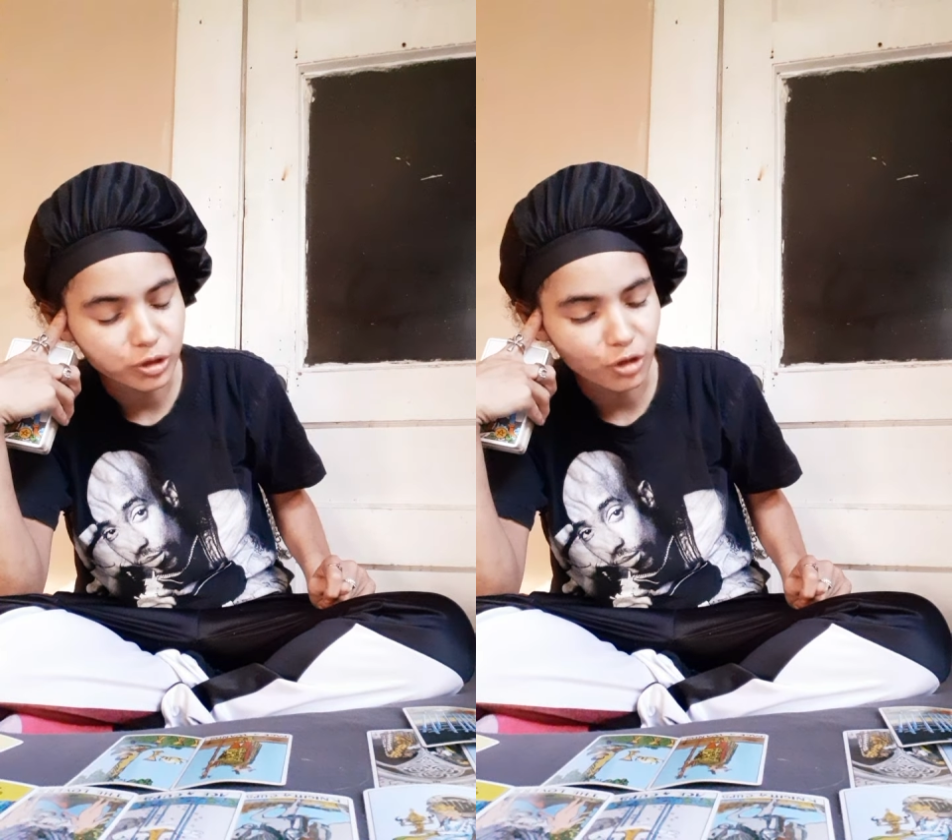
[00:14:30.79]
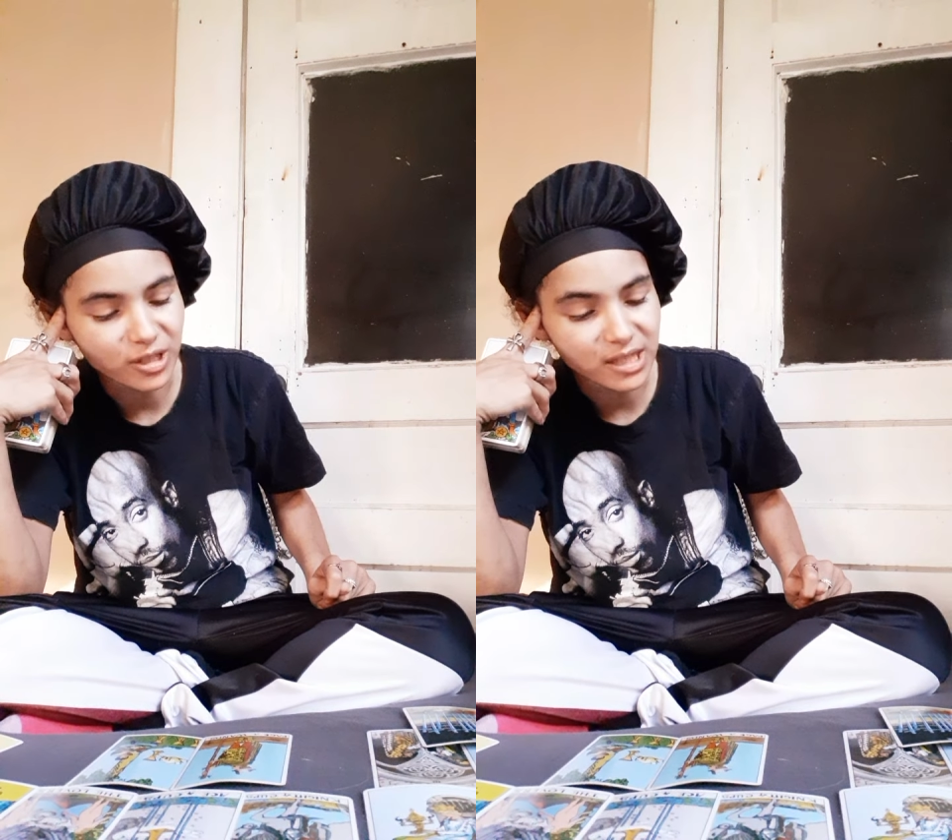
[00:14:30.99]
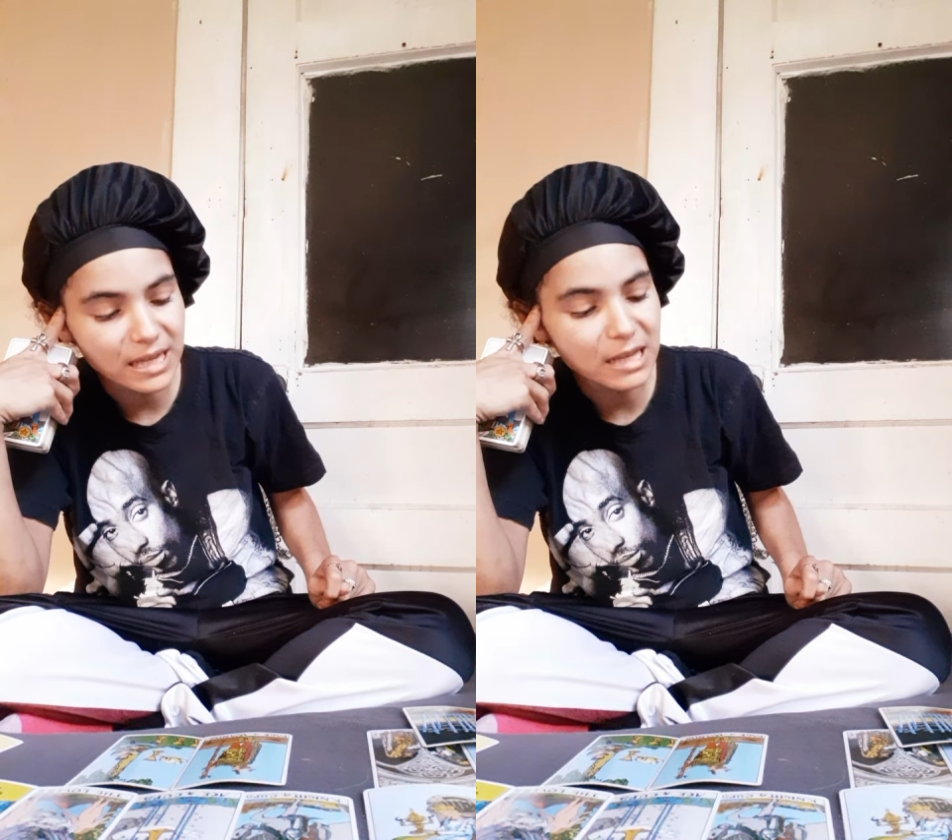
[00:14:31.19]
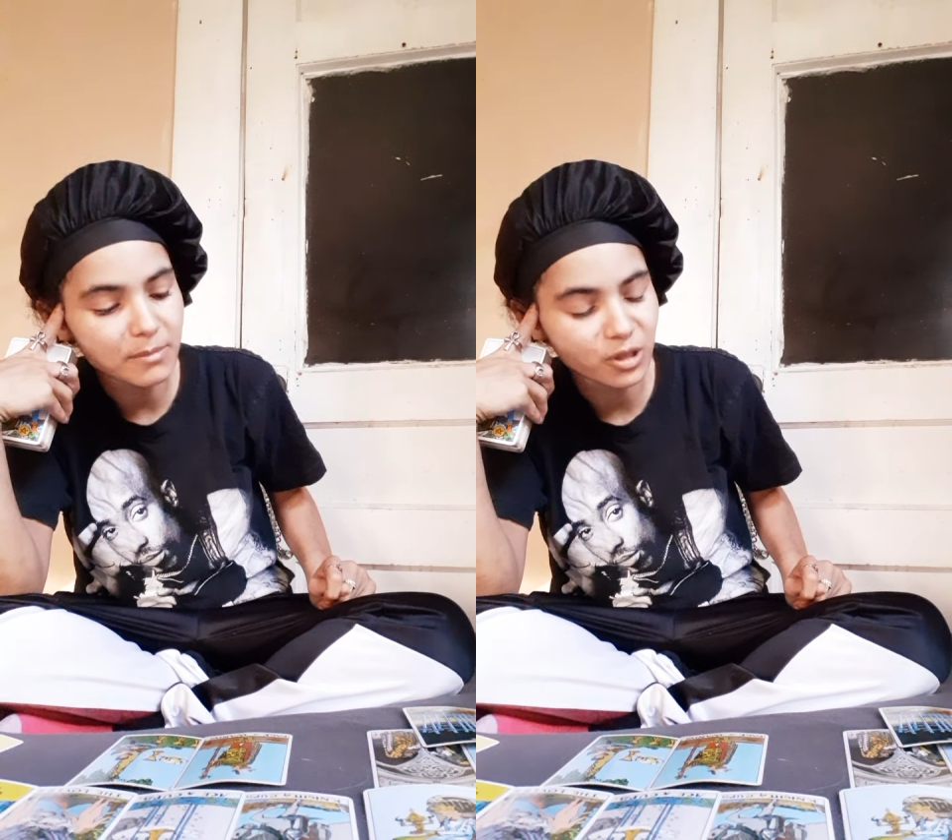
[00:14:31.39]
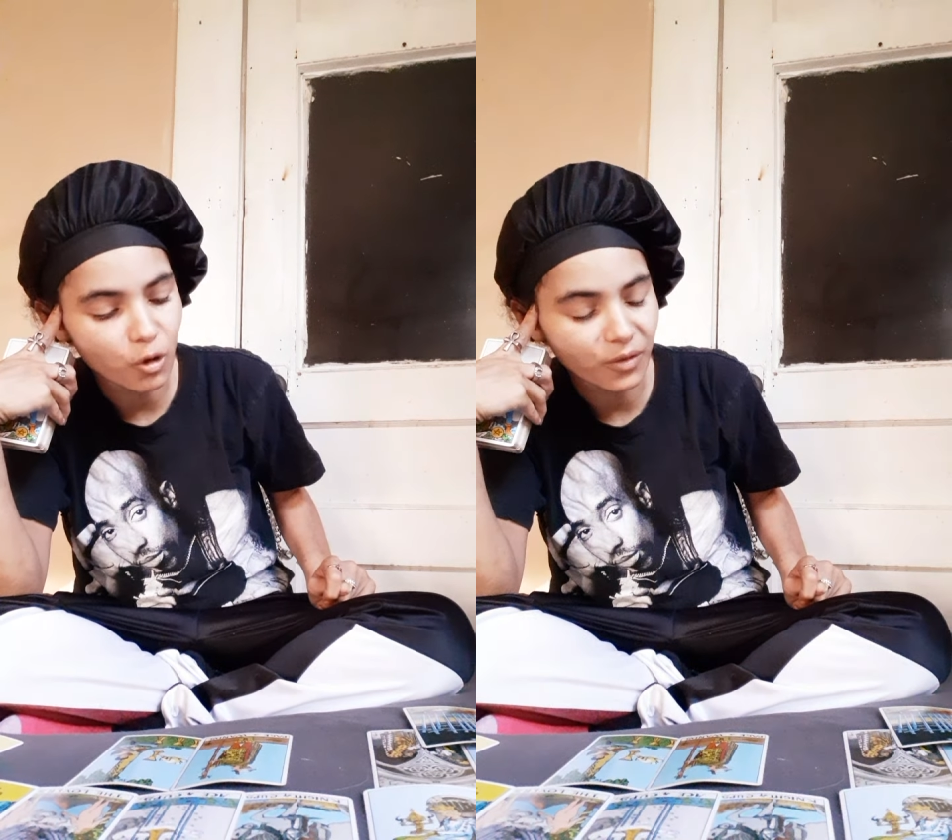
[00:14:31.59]
so the team
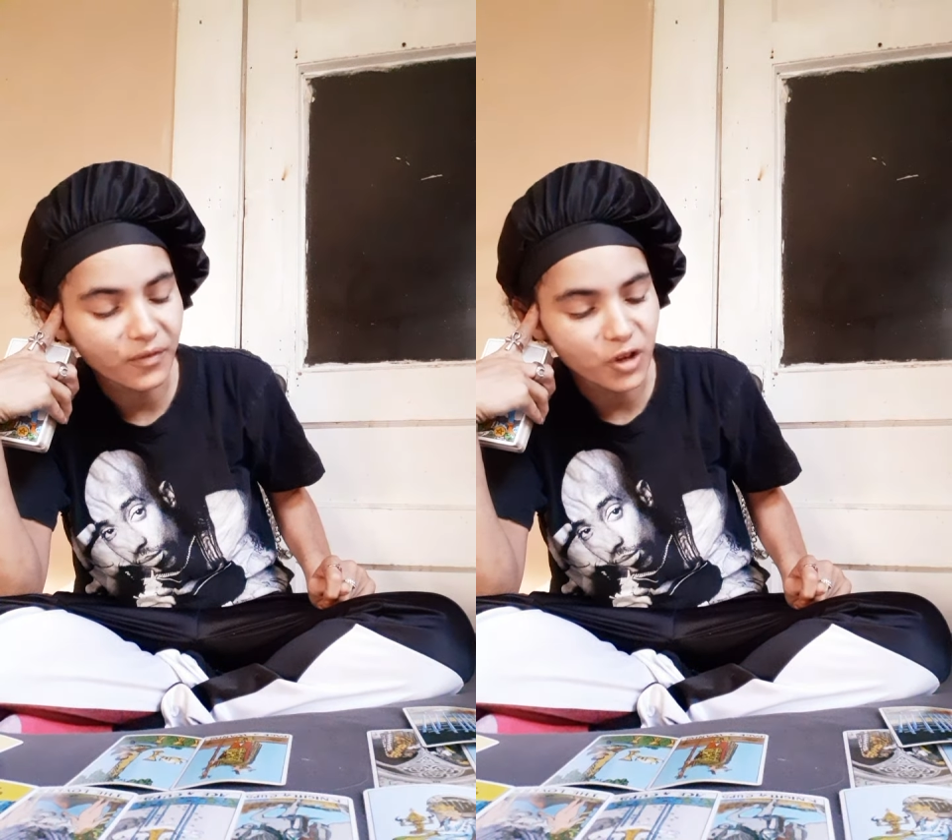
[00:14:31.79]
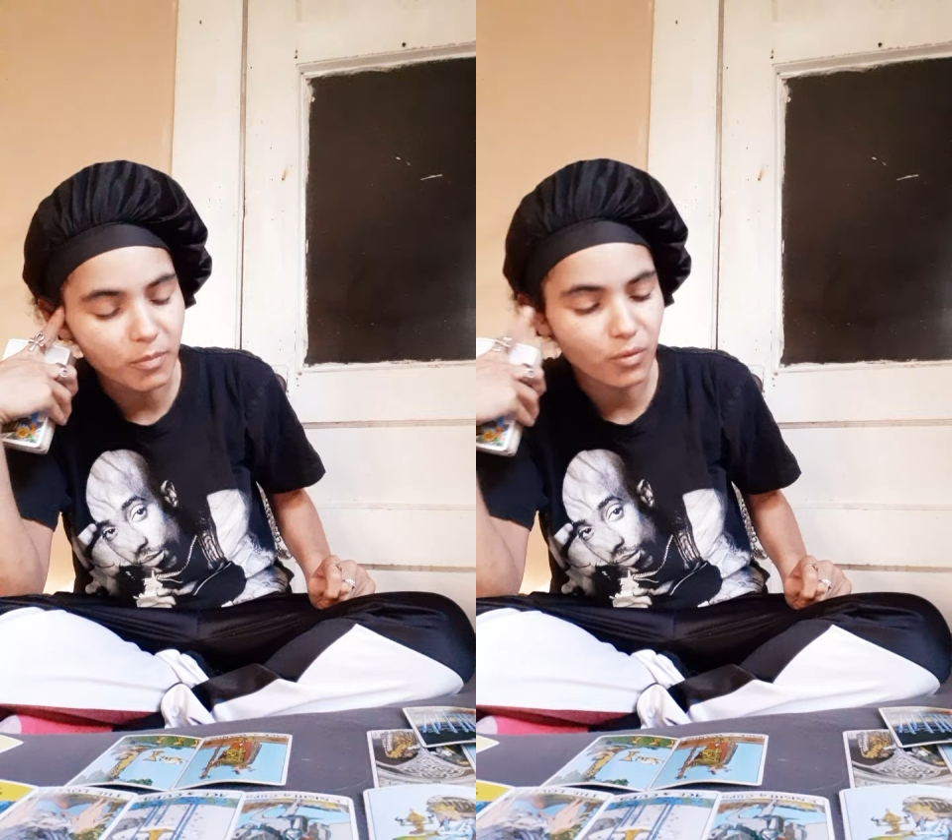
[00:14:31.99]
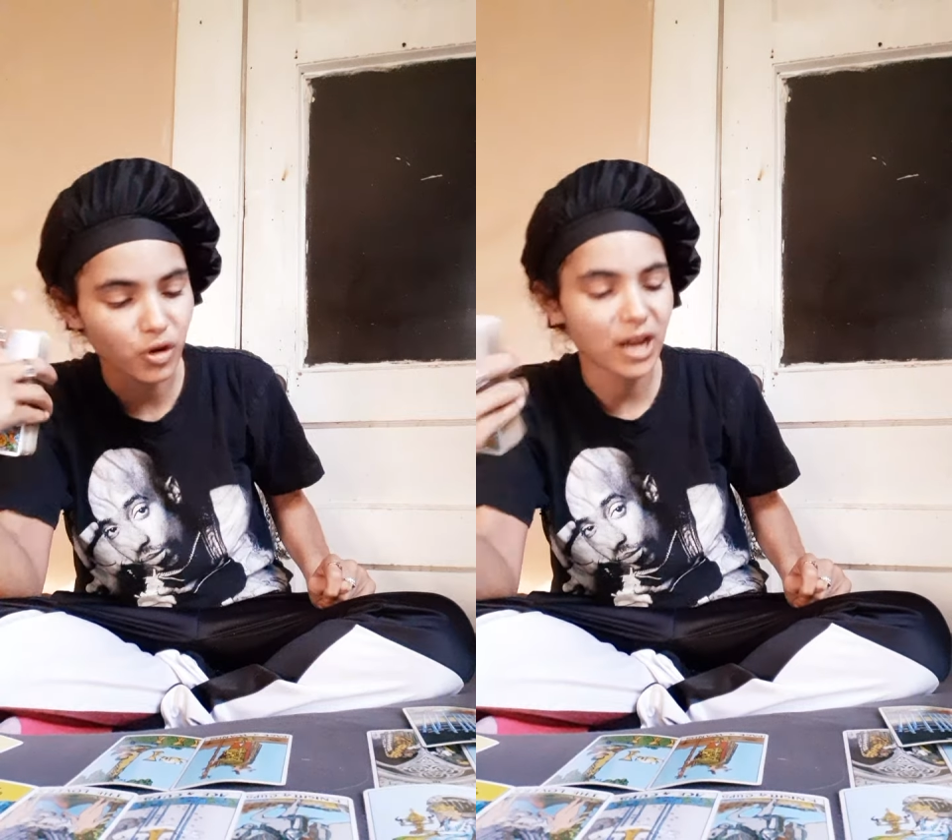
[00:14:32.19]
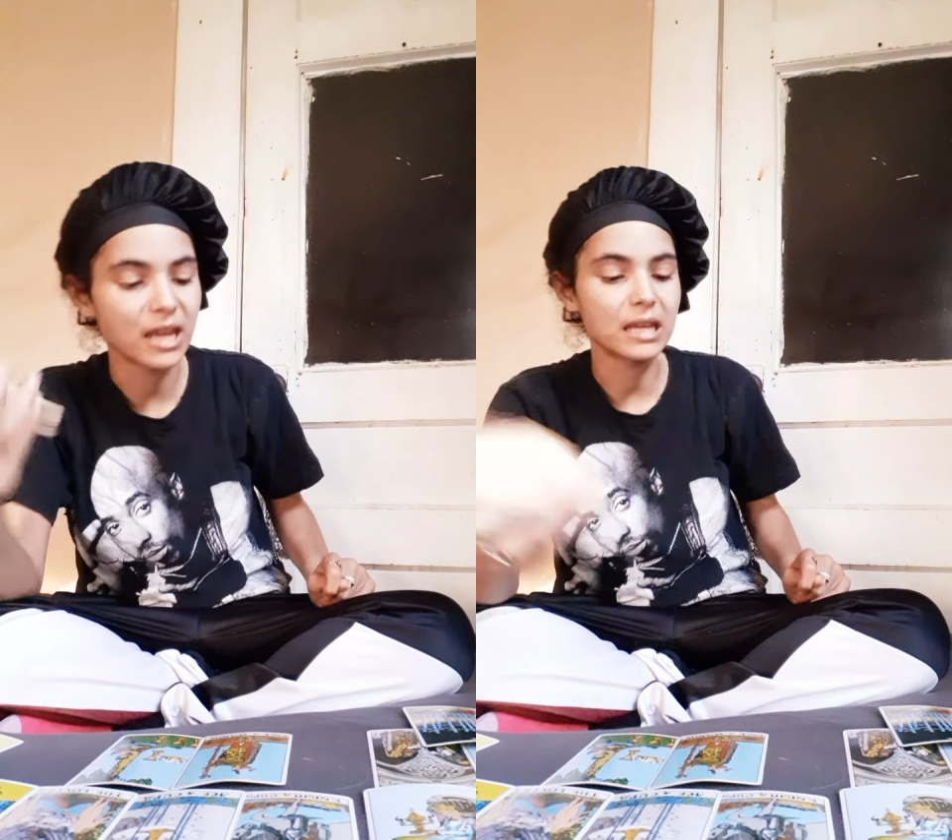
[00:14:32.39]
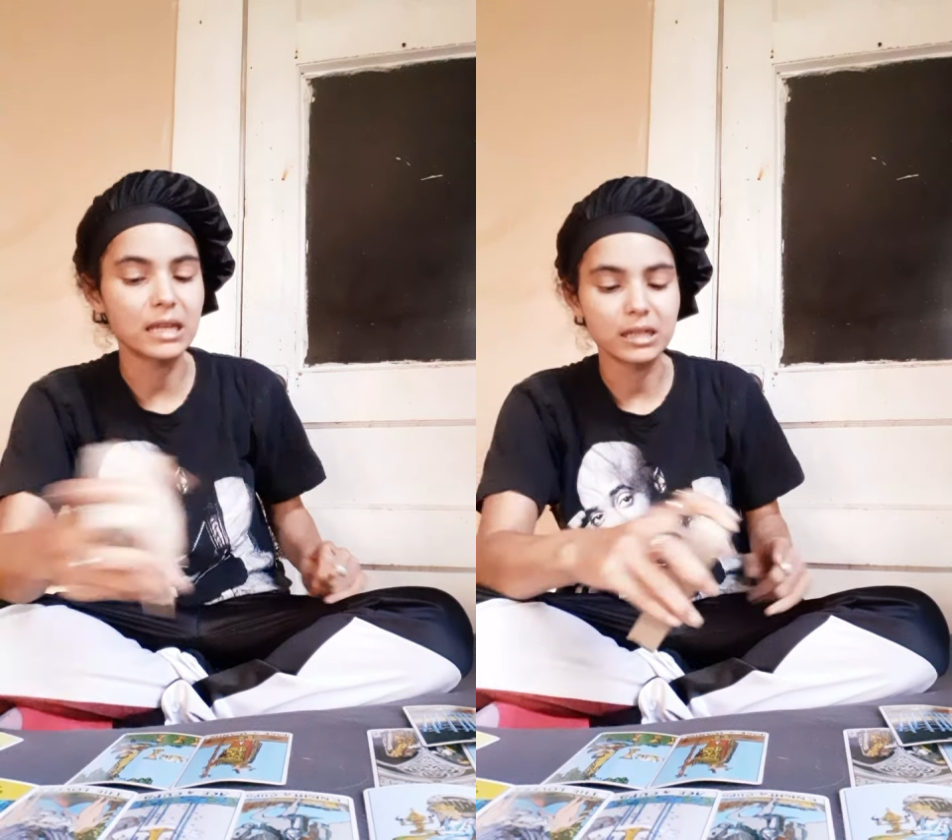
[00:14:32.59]
is going to feel
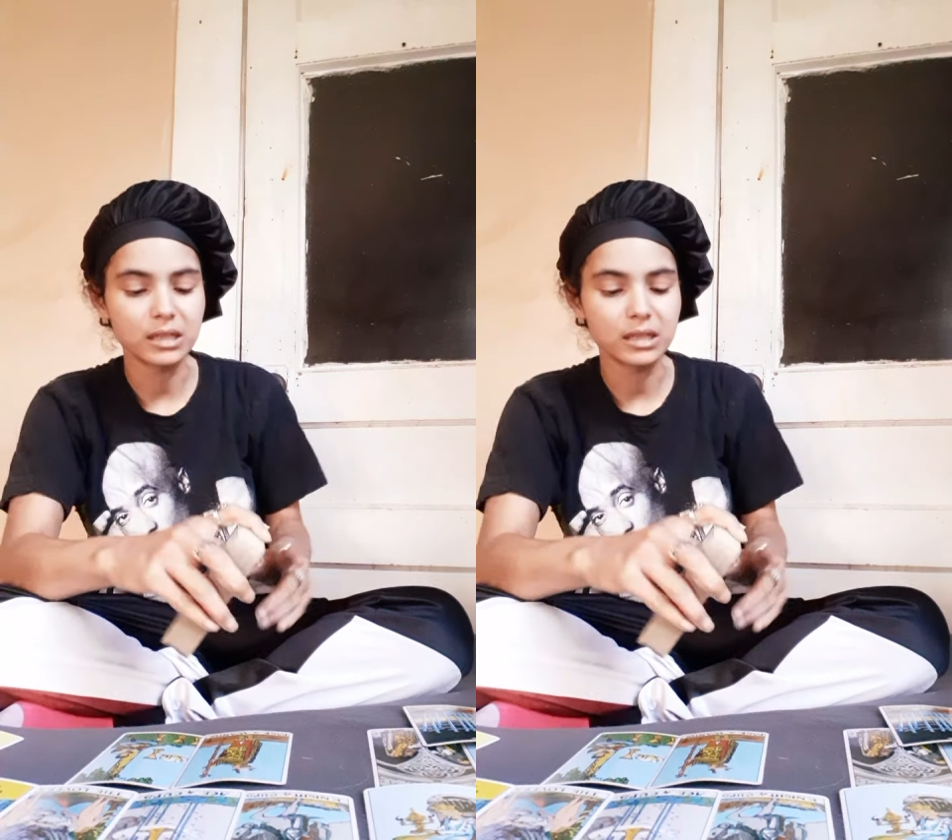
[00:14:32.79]
betrayed.